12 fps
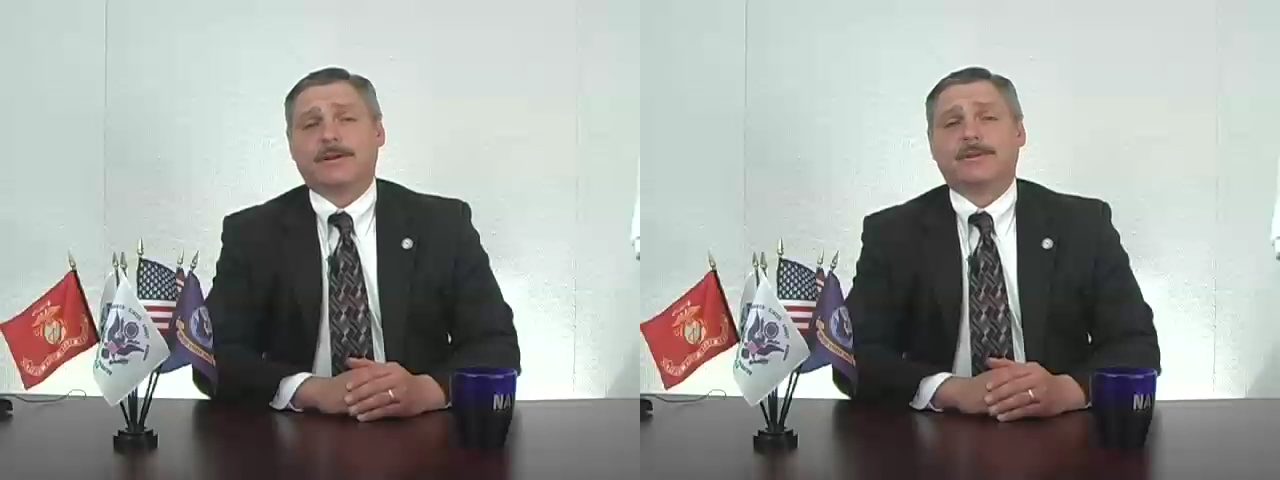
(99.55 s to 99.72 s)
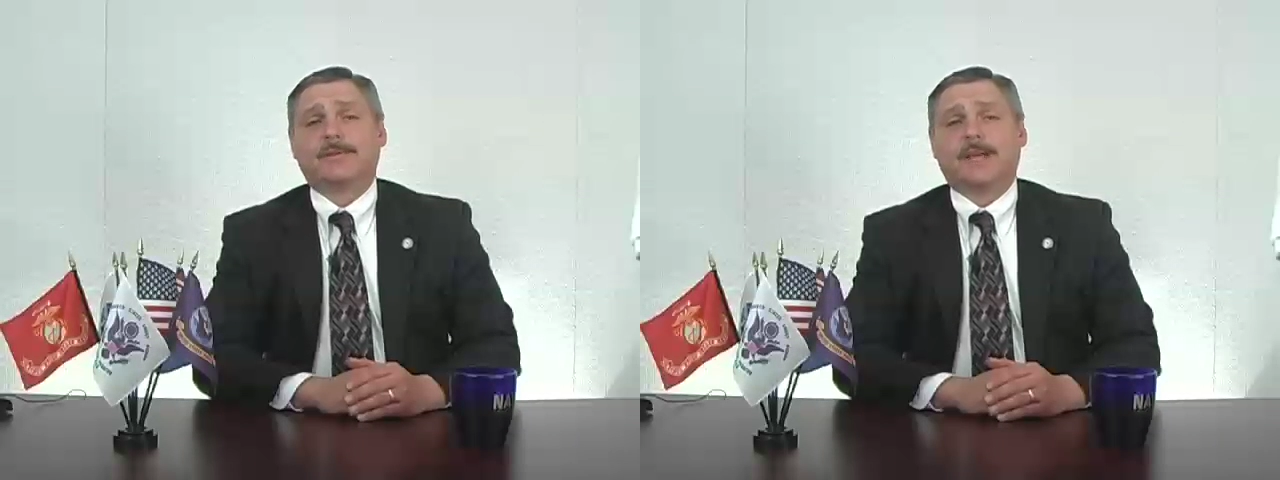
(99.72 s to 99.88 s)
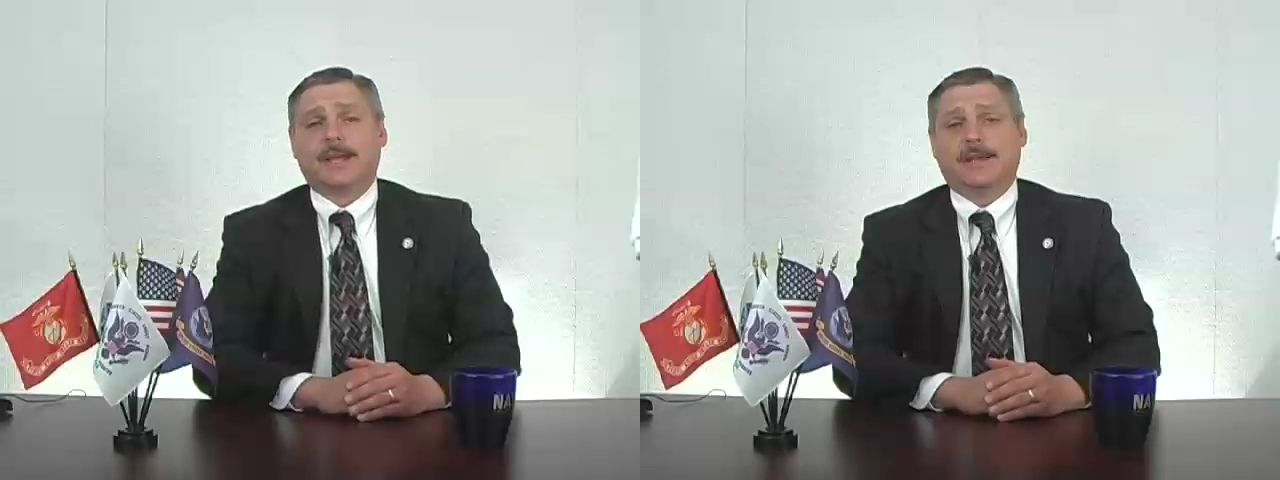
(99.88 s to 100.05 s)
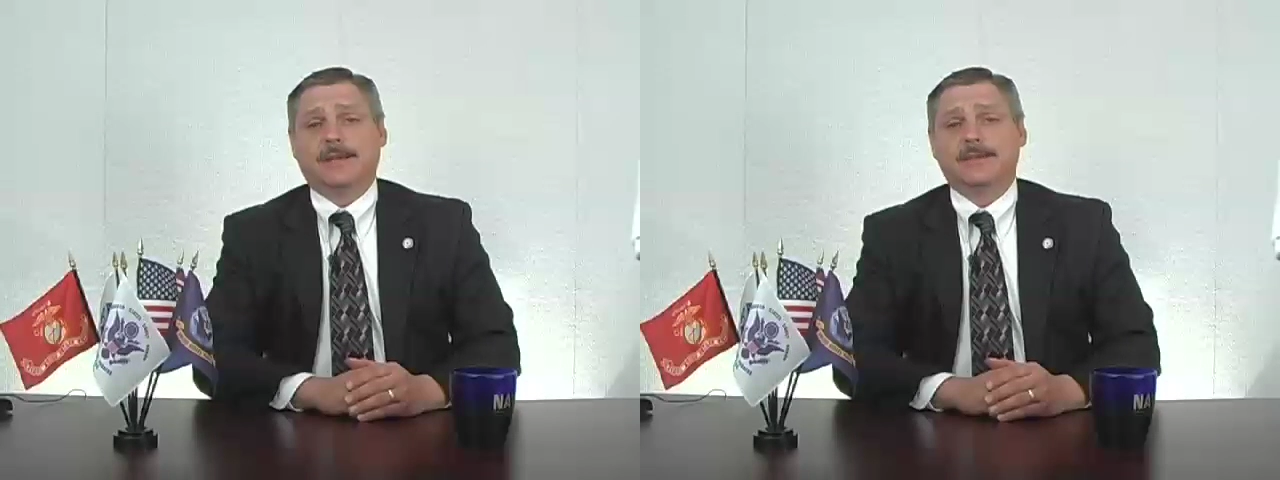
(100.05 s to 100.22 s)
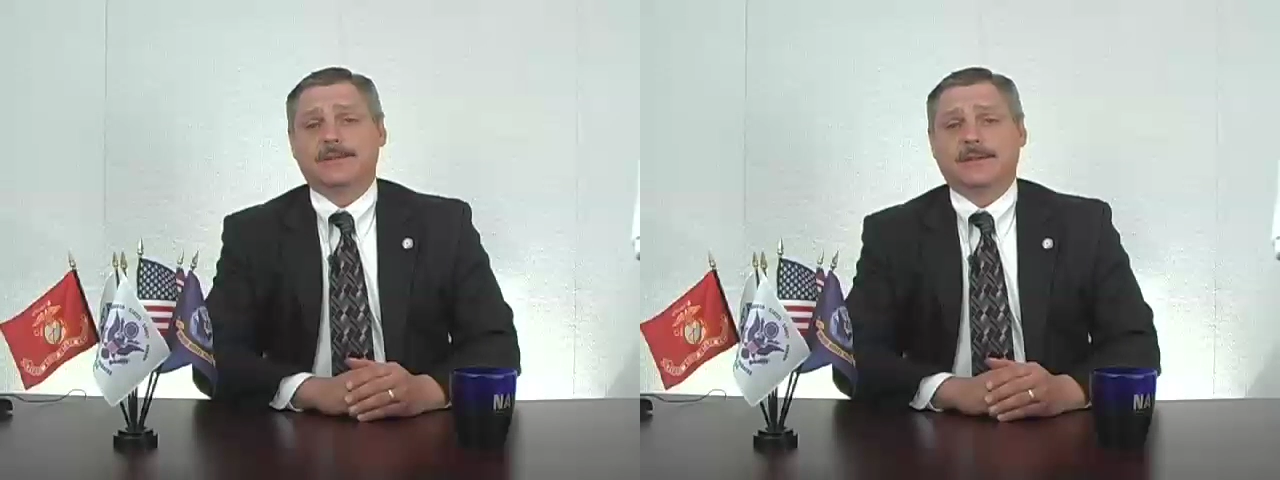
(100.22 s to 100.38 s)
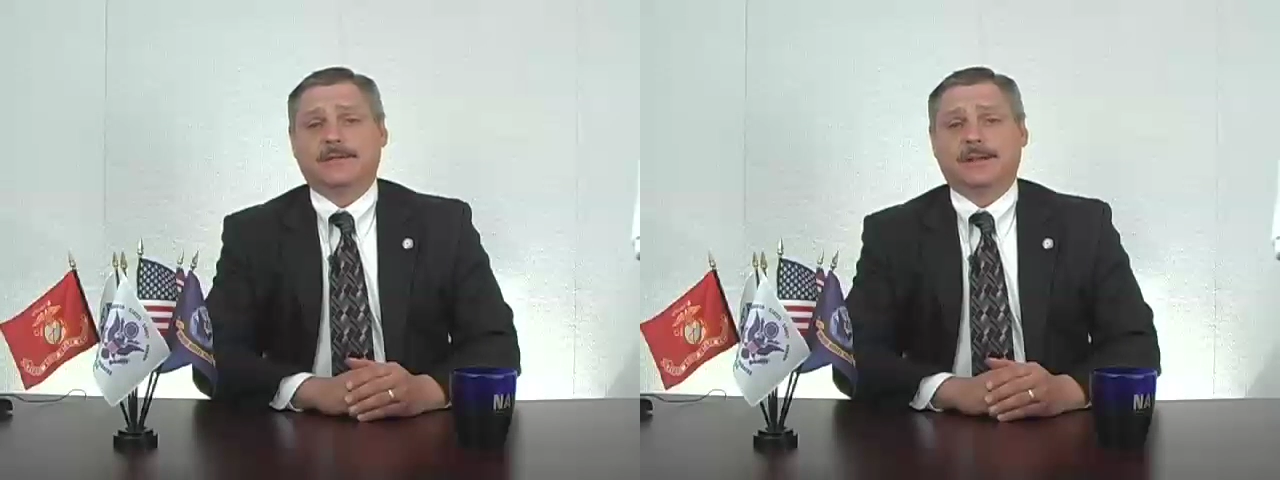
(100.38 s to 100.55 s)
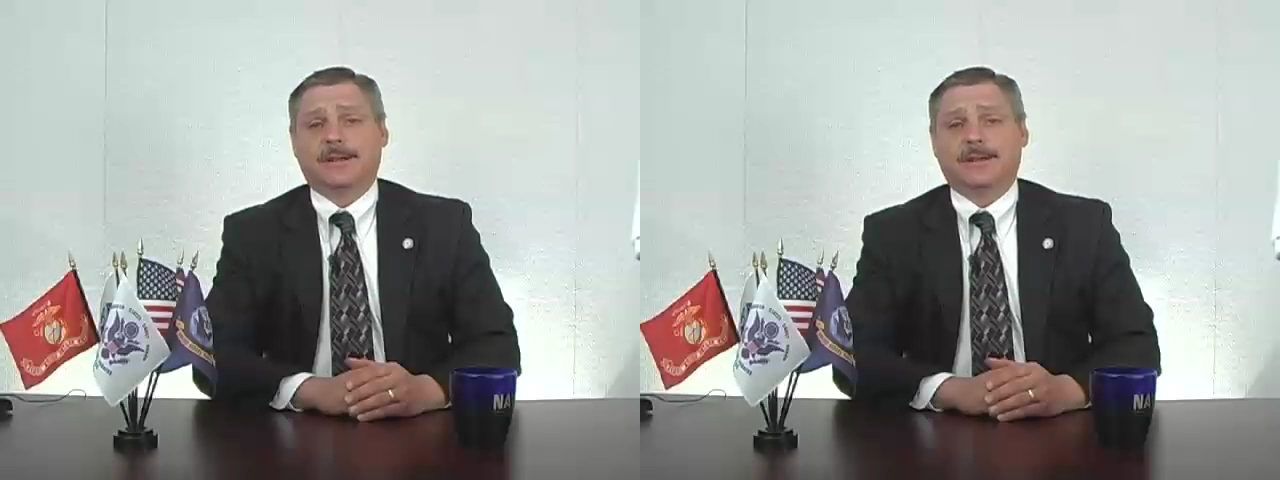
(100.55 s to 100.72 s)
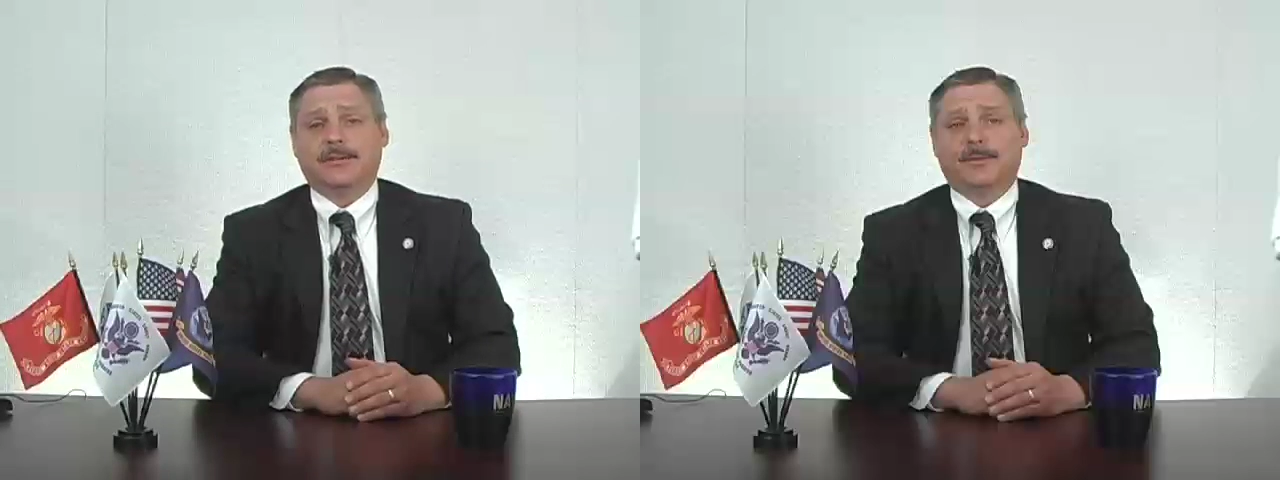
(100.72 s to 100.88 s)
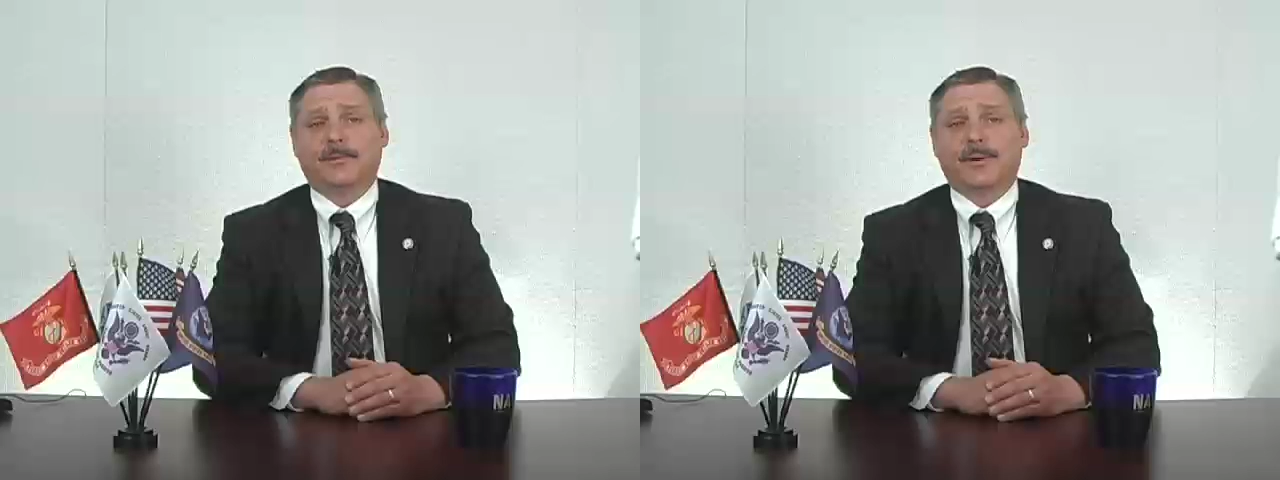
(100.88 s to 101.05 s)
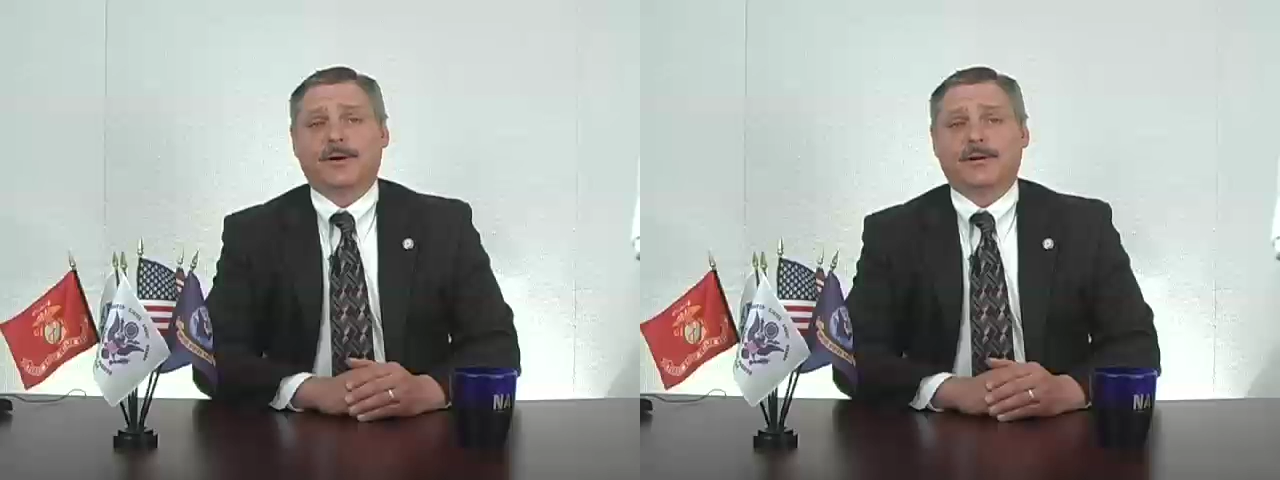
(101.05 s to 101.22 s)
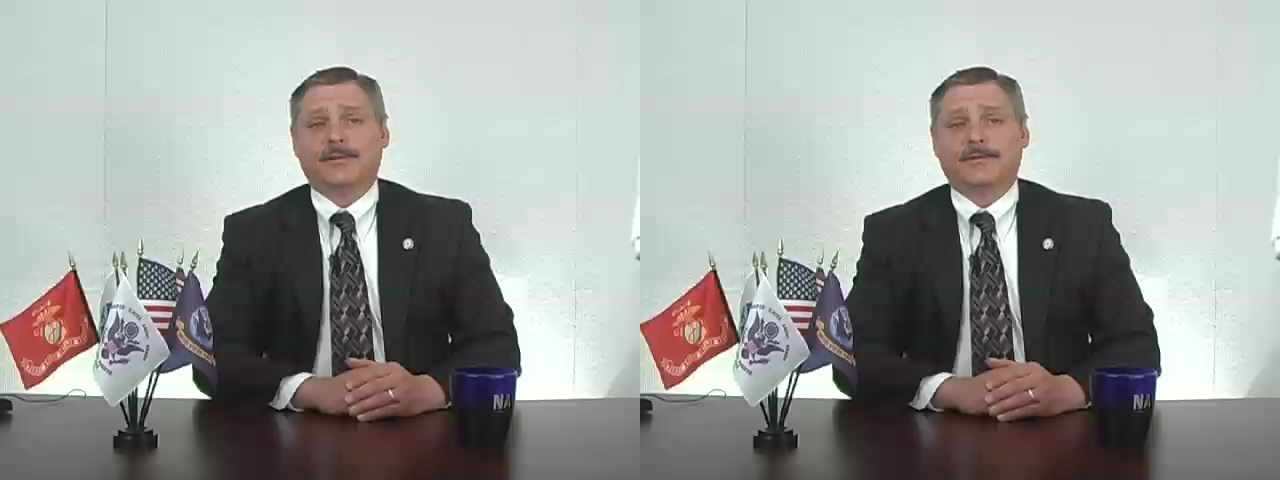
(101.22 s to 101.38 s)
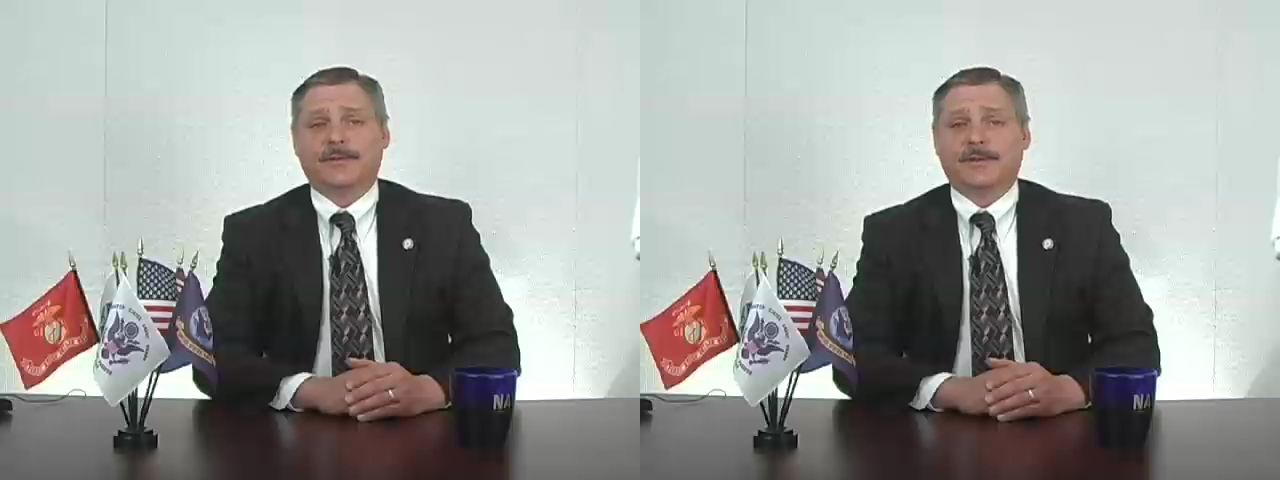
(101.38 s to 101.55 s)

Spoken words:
undertakings that he's been part of